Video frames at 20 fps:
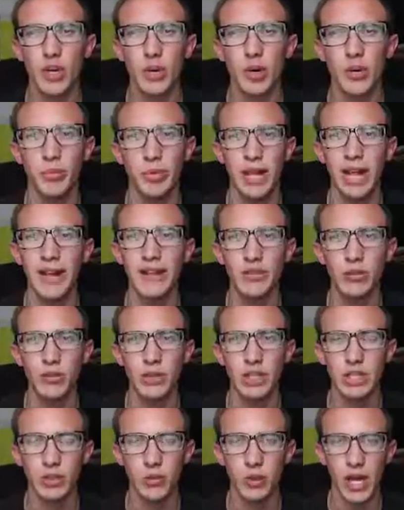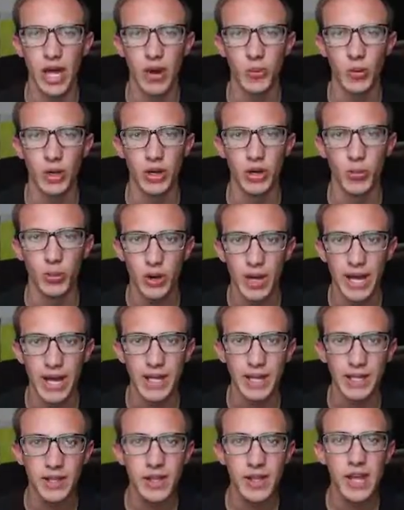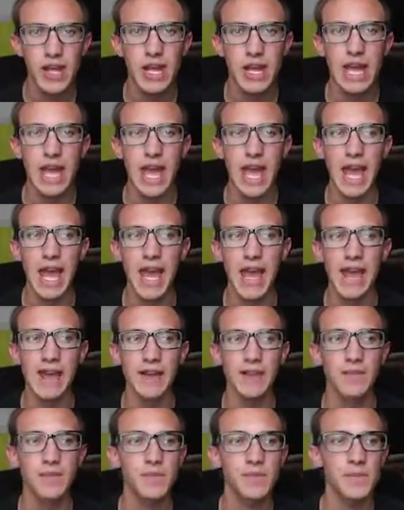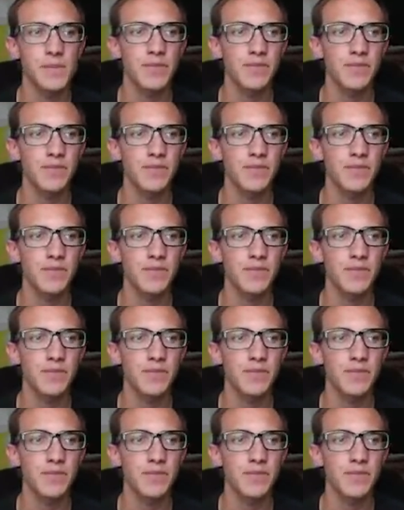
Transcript: go up last week when I went away, and